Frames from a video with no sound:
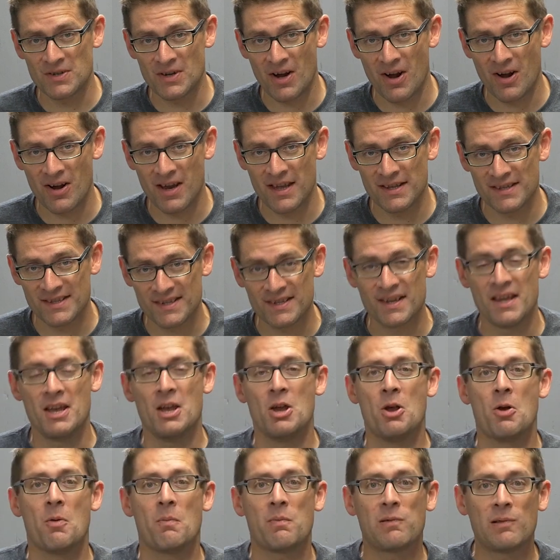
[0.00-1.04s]
Targets,
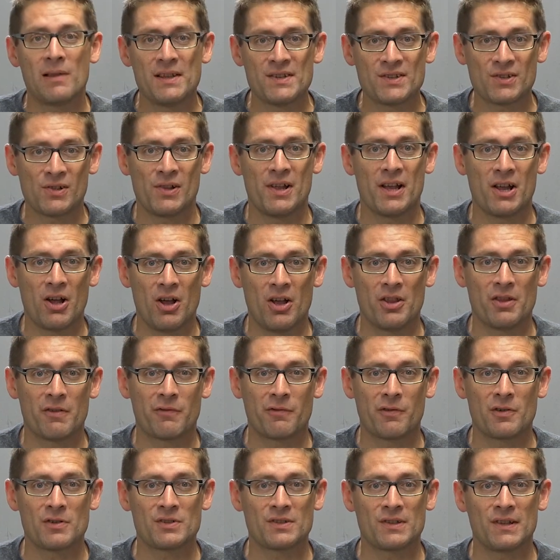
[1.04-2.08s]
please click on the
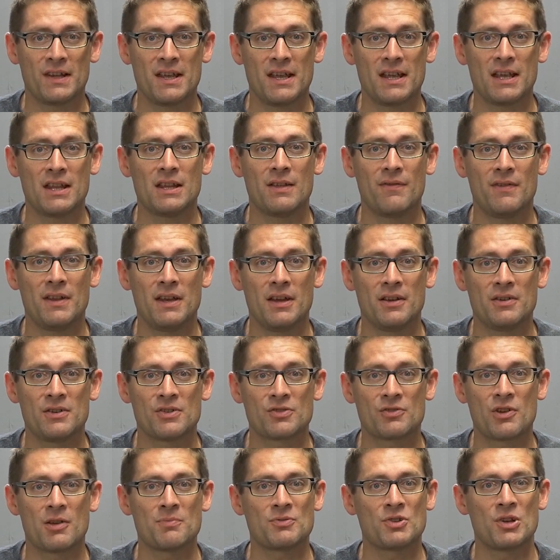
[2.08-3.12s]
first link in the video
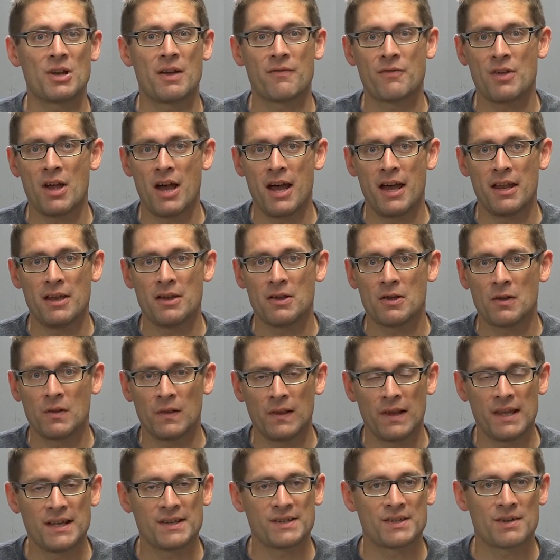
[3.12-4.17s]
description. I've got
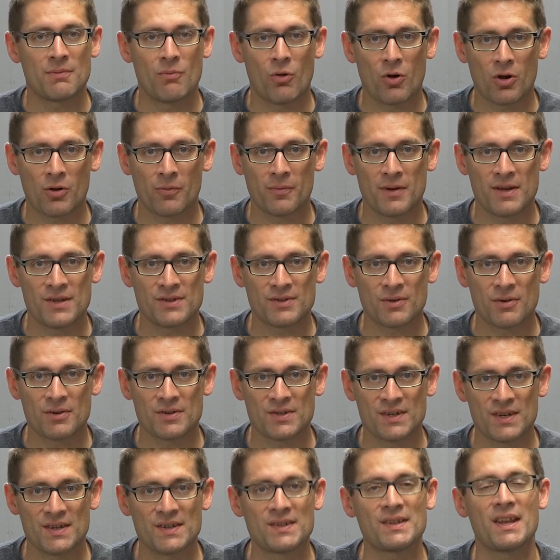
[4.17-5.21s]
links to more
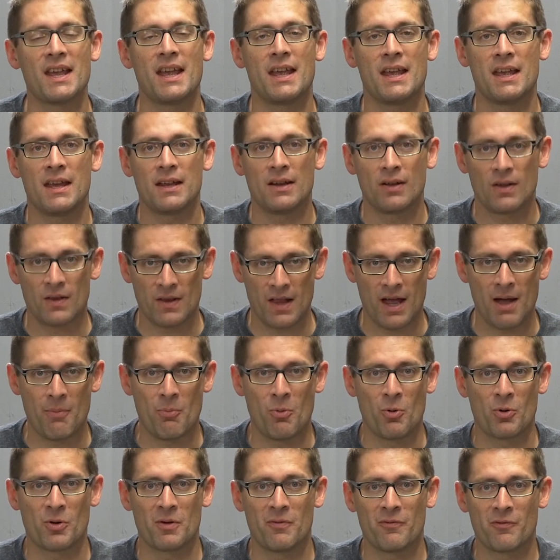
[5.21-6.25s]
resources and a lot
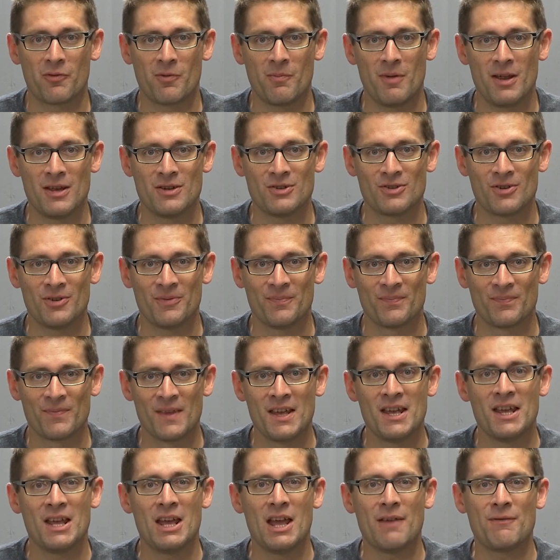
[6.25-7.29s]
more information.
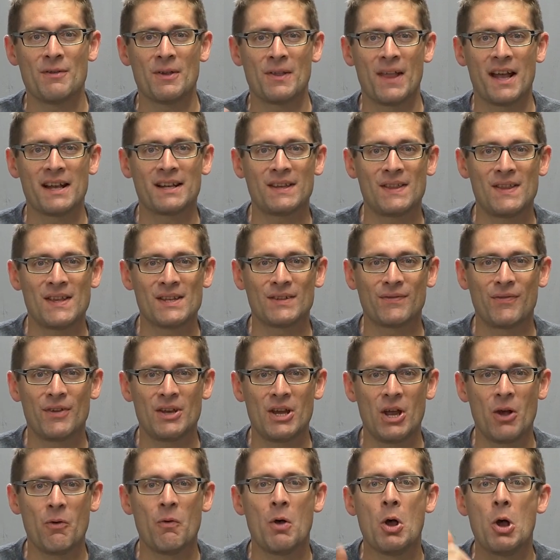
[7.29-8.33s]
If you liked this
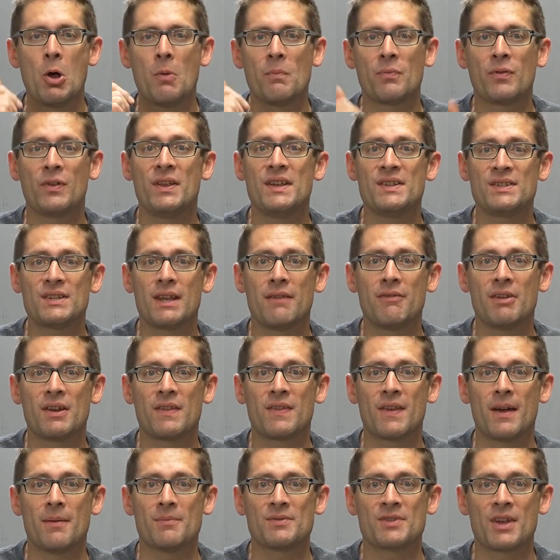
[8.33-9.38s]
video, please give it a
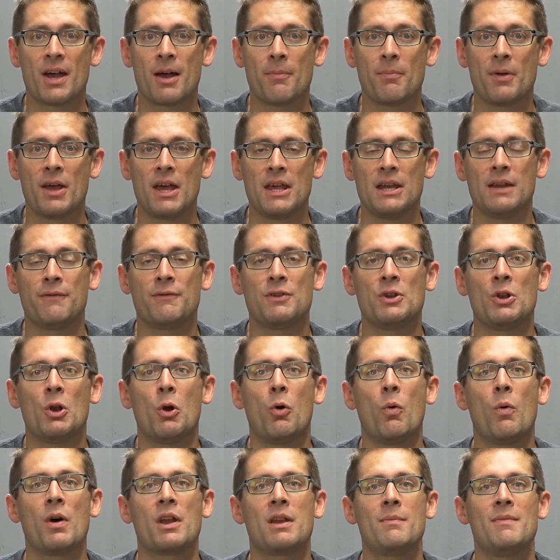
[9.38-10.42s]
thumbs up. And if you
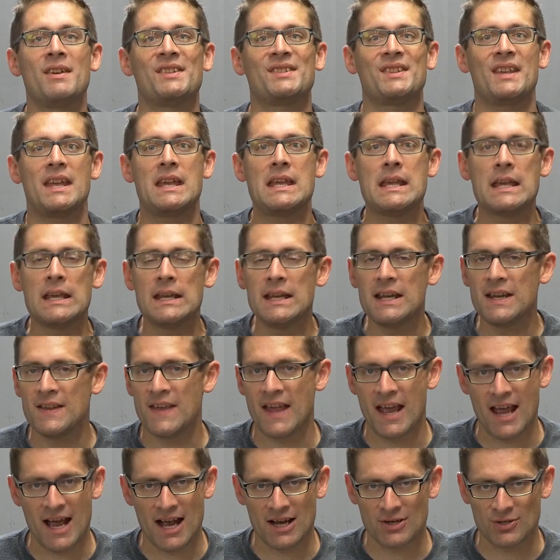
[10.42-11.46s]
don't want to miss any of
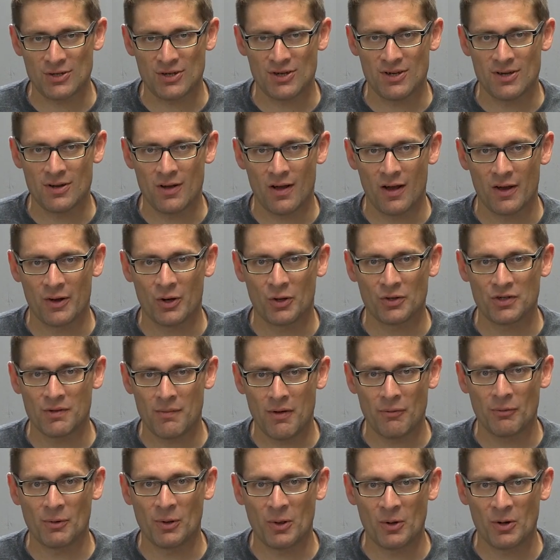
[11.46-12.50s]
the action on
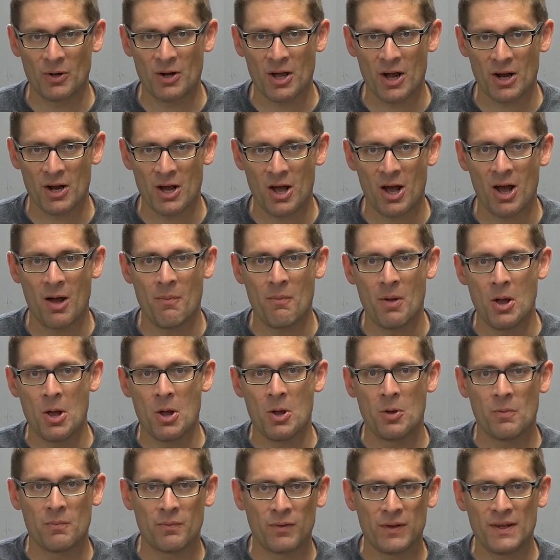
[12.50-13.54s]
ultimatereloader.com,
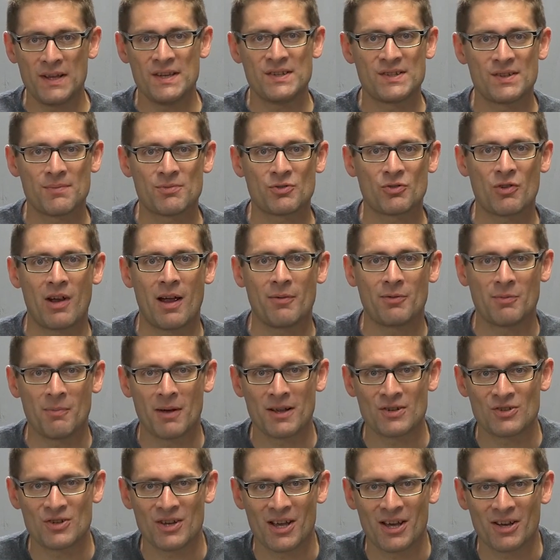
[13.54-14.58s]
please subscribe to
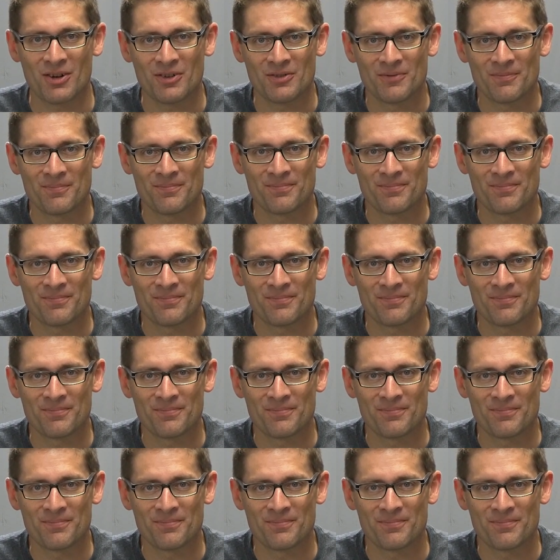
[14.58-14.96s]
my channel.